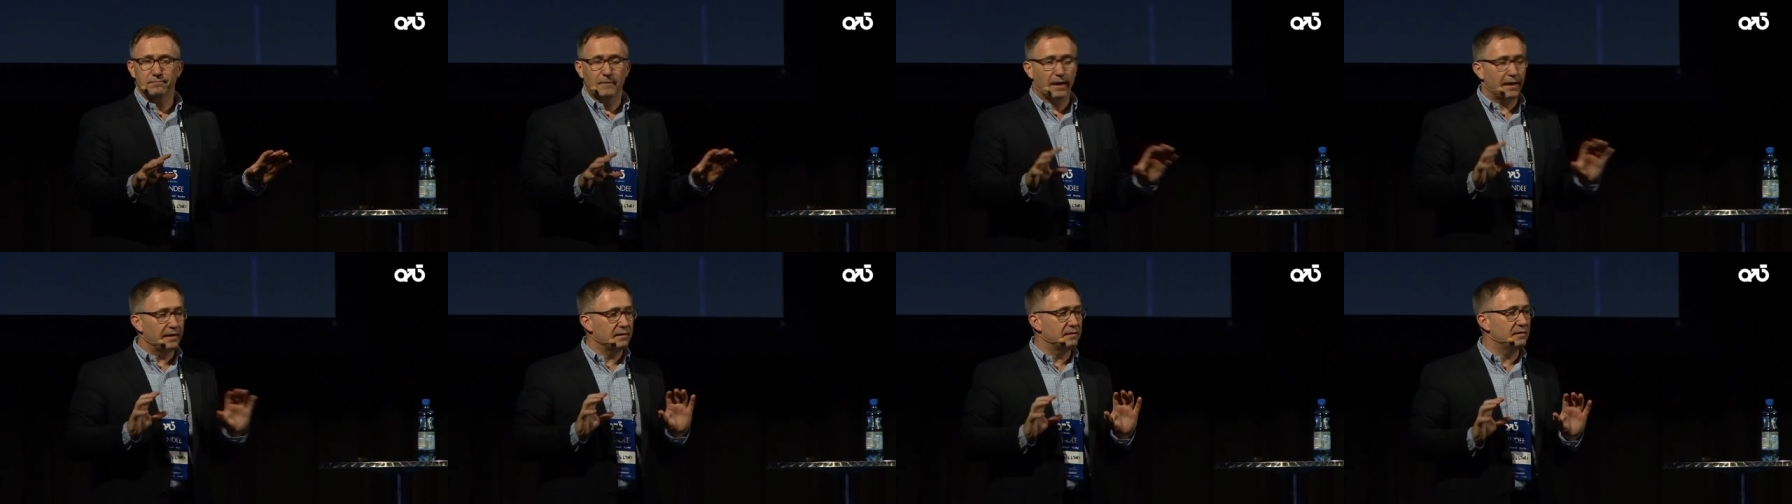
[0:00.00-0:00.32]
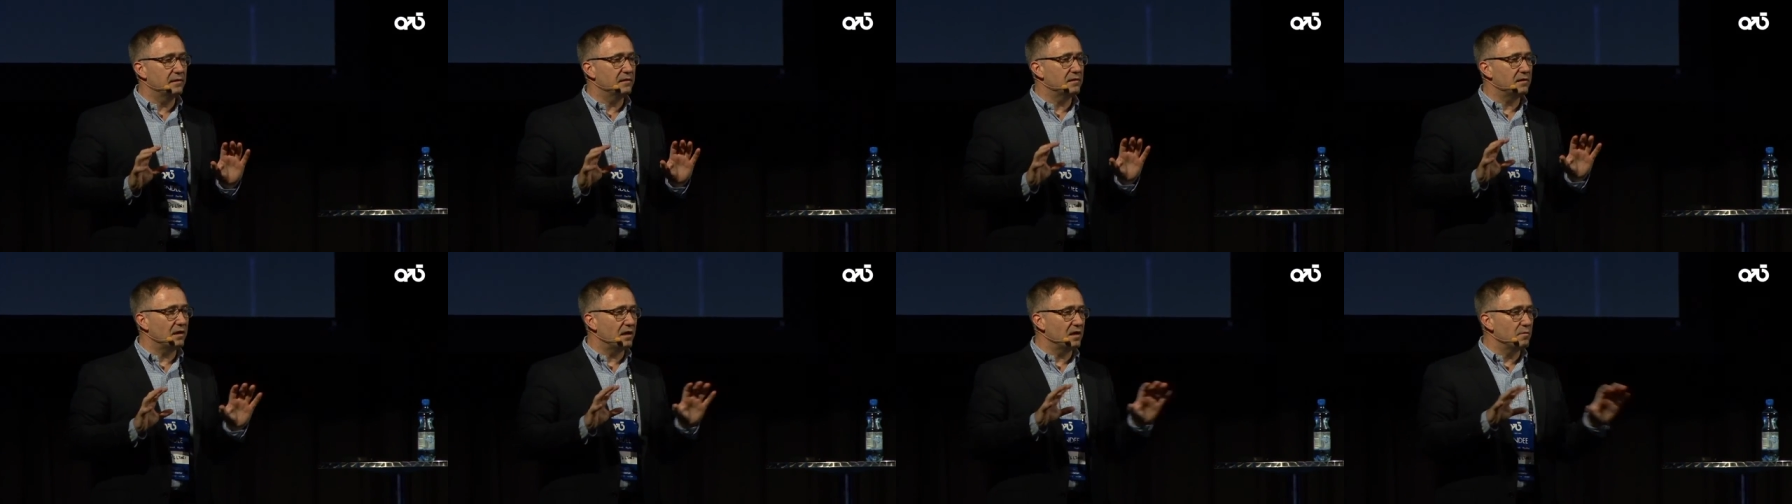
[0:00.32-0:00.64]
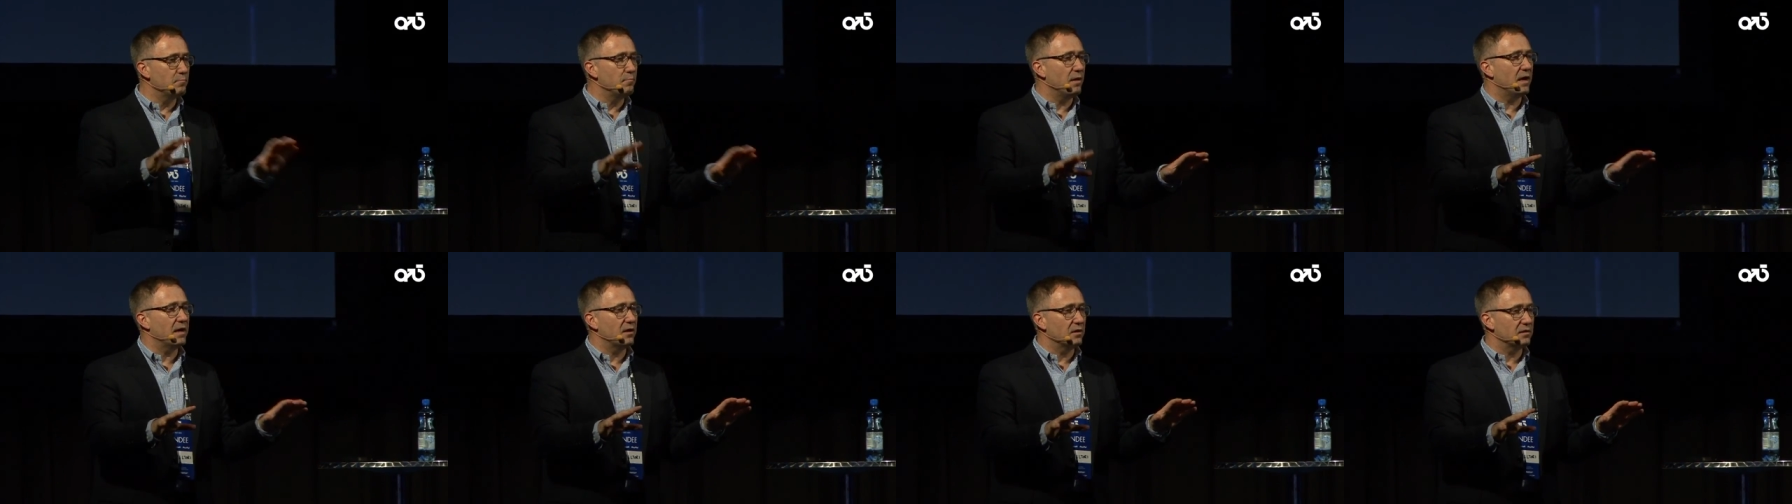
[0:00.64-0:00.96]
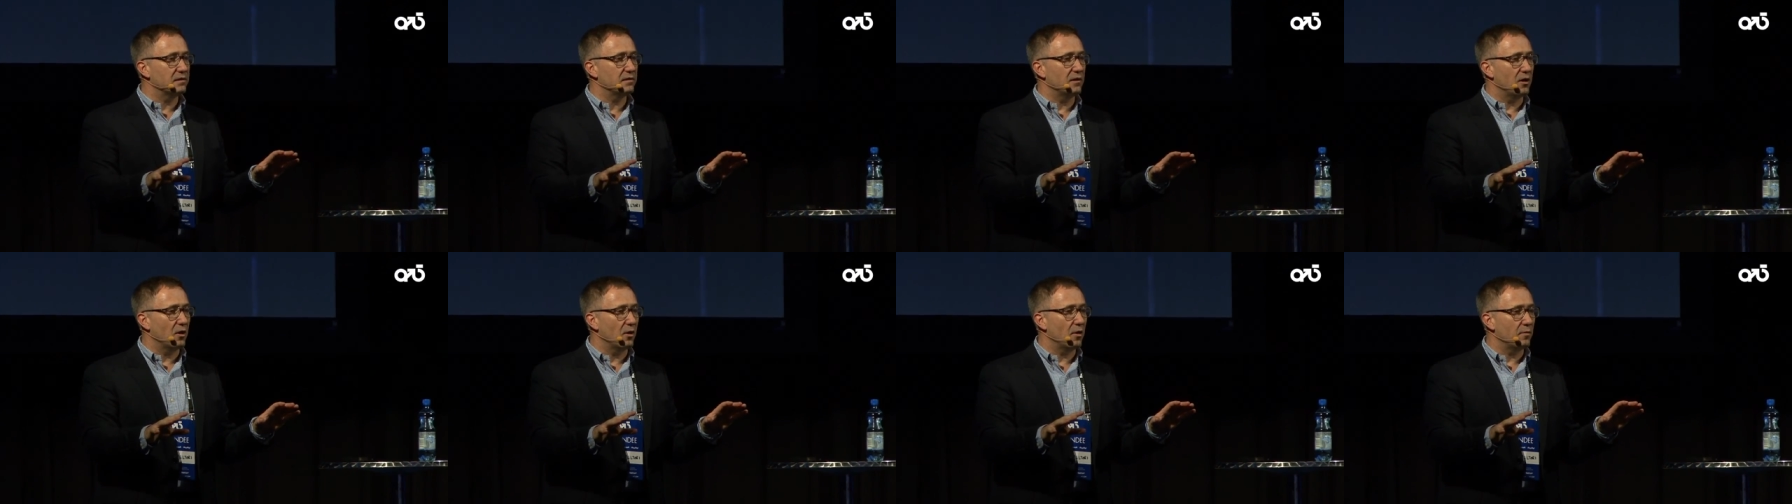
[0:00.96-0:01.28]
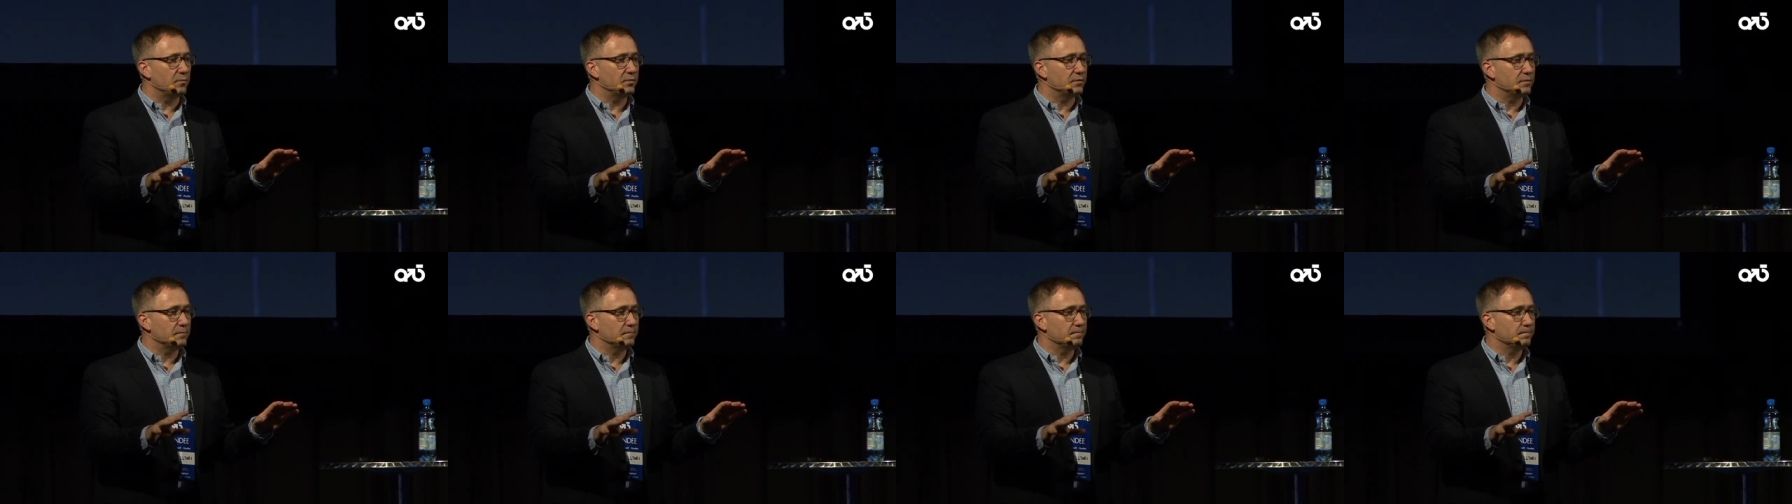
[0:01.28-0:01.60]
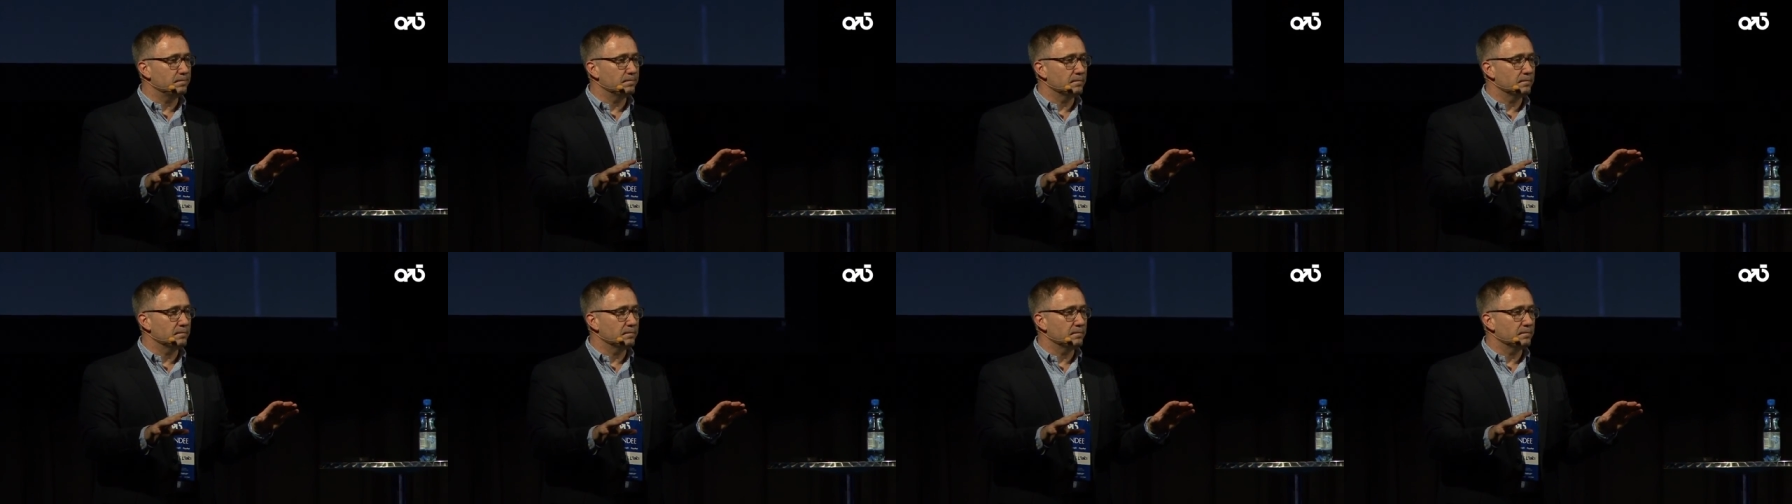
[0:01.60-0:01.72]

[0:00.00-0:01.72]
is designed by the startups.